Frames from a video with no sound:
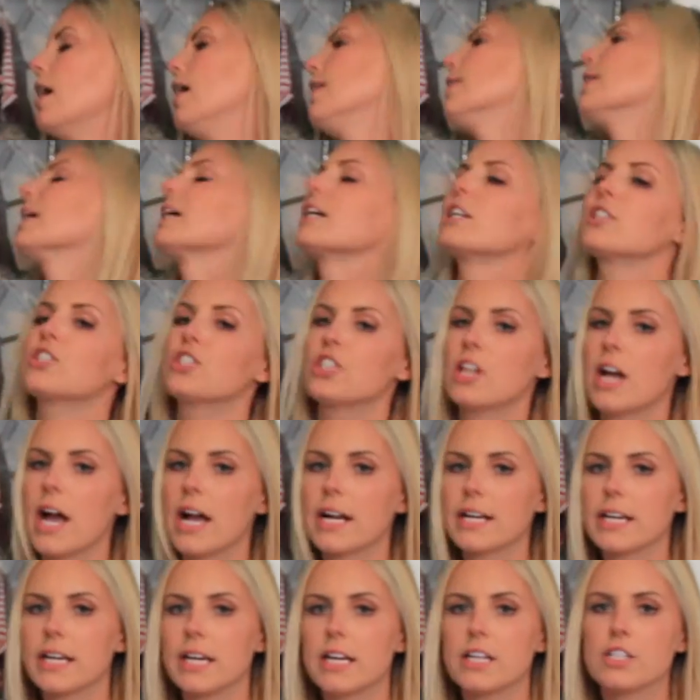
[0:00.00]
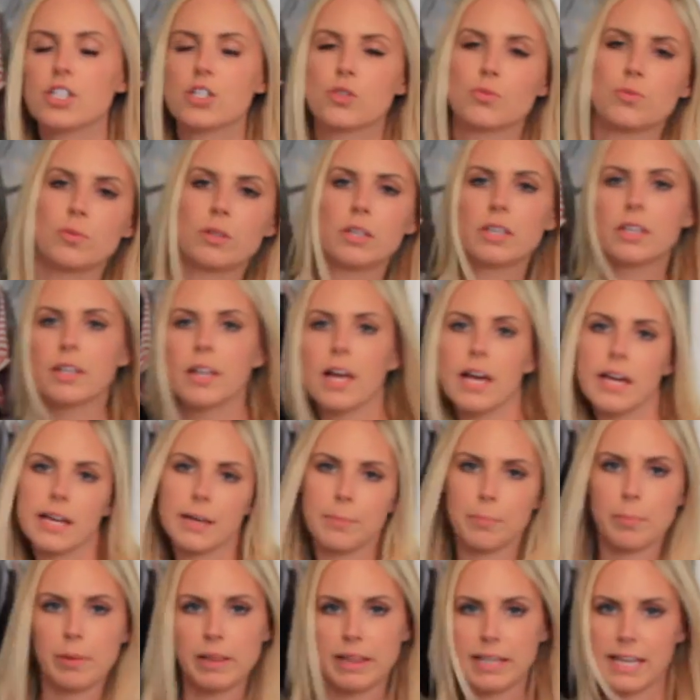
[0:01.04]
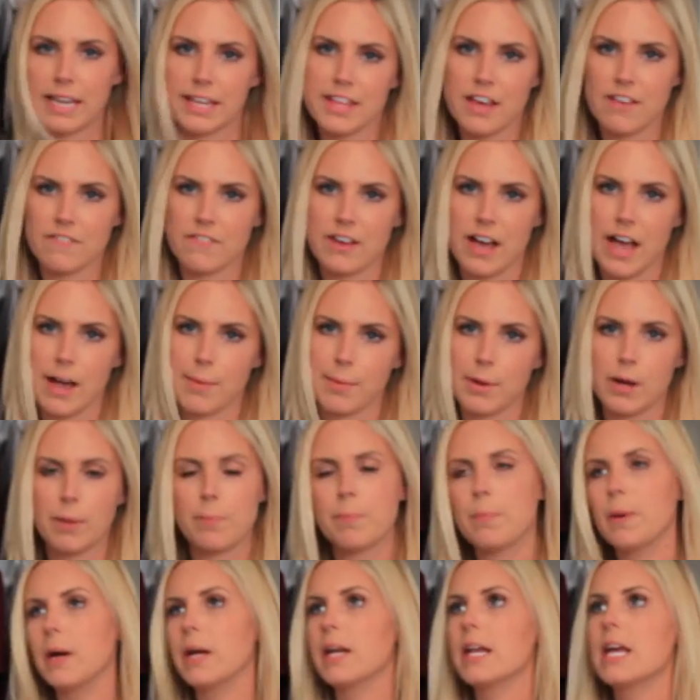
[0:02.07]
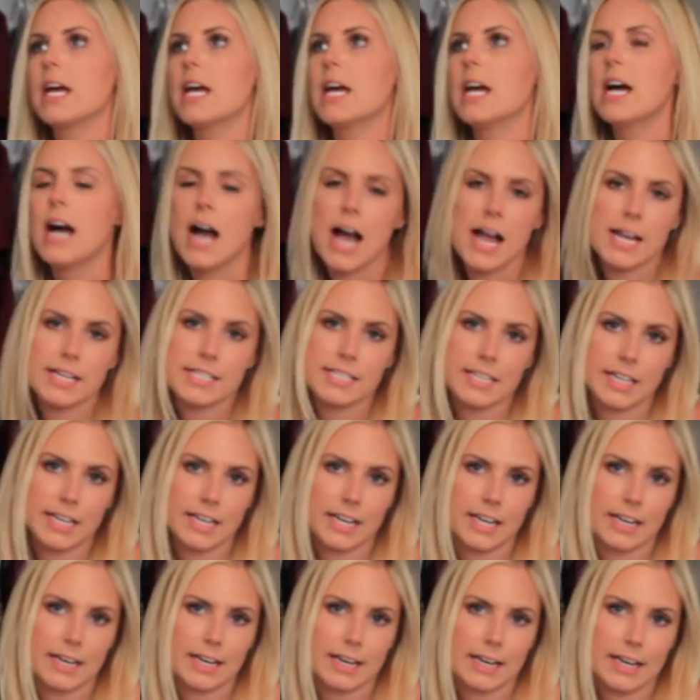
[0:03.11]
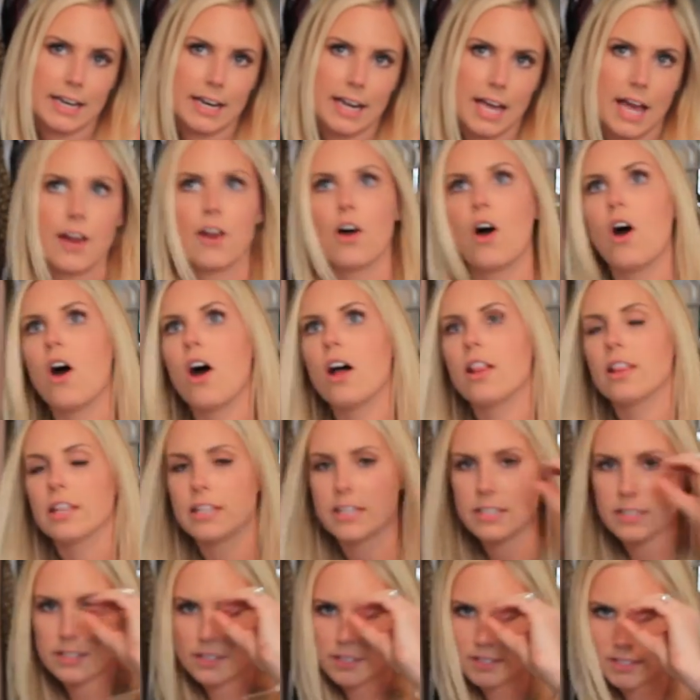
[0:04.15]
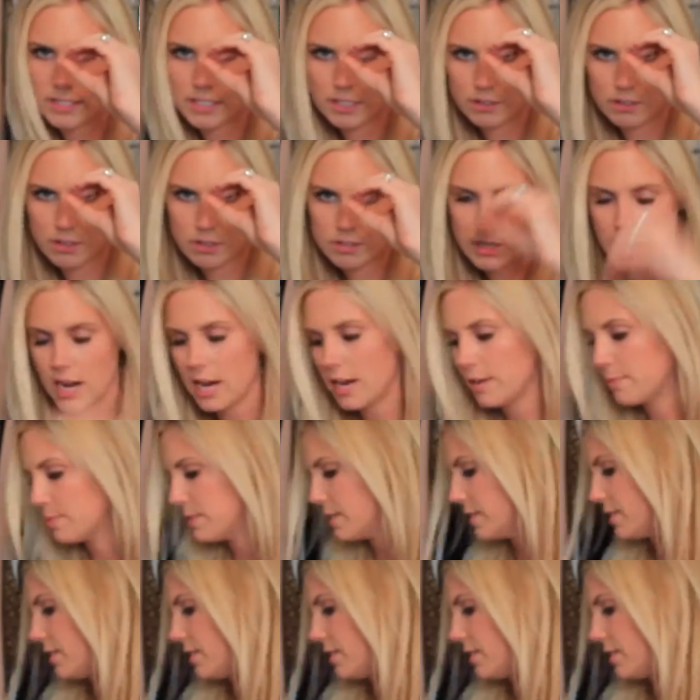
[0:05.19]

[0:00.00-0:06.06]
and like a jacket and just really like play that vibe up, but I didn't at all, like 0 times.